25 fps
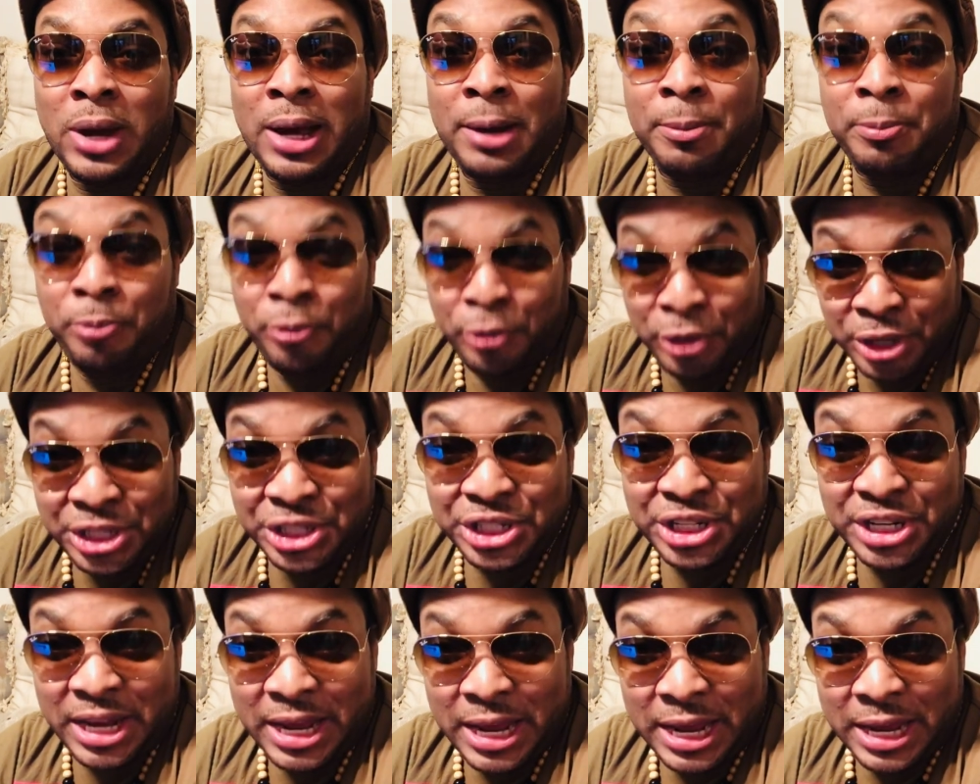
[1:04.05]

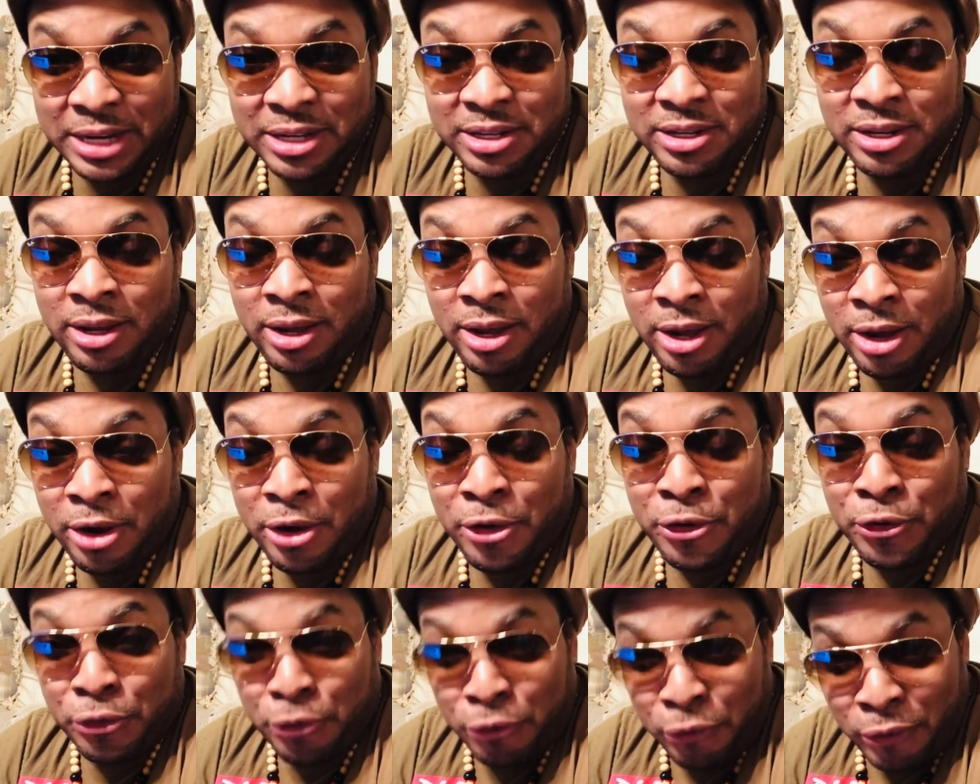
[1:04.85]
appreciate
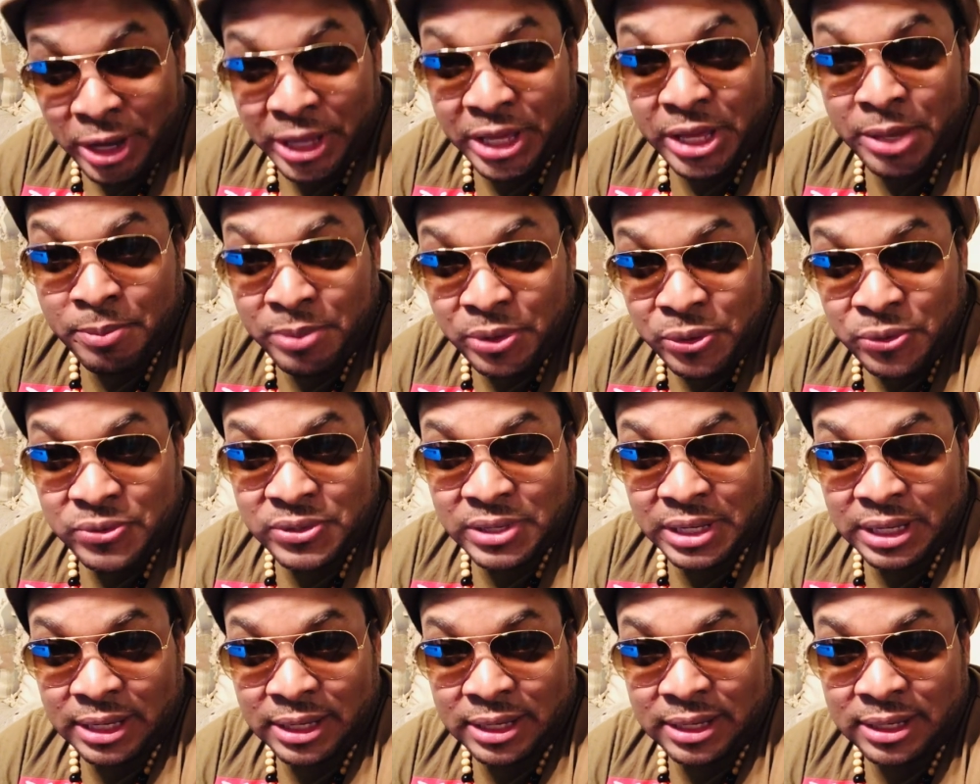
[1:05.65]
reggae
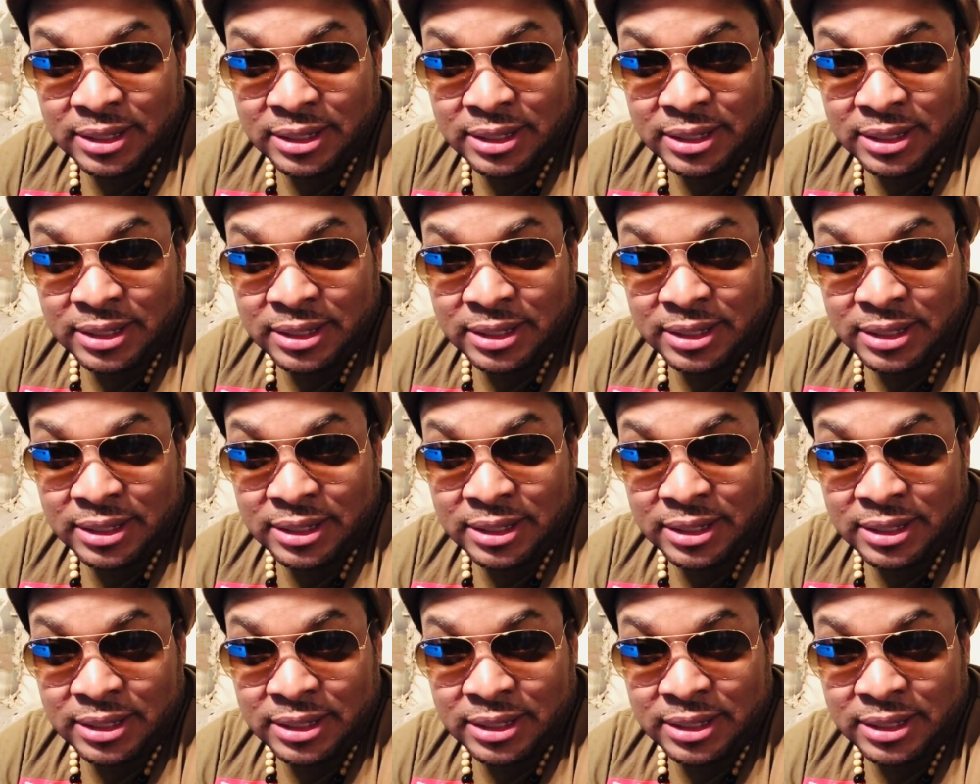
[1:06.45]
music,